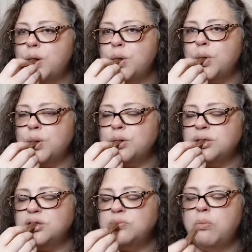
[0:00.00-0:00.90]

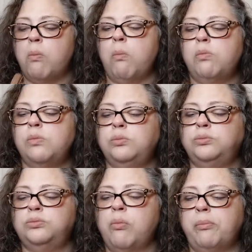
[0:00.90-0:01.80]

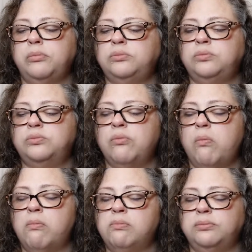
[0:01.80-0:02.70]

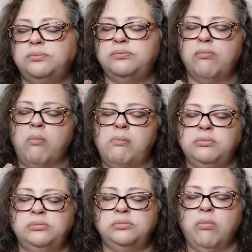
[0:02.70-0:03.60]

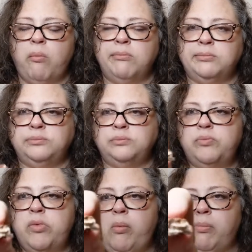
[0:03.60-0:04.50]

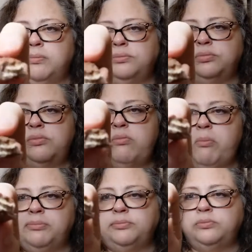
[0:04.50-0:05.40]

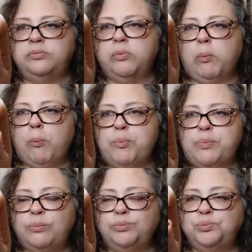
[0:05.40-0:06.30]

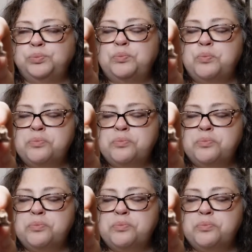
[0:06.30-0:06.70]
Nothing is said.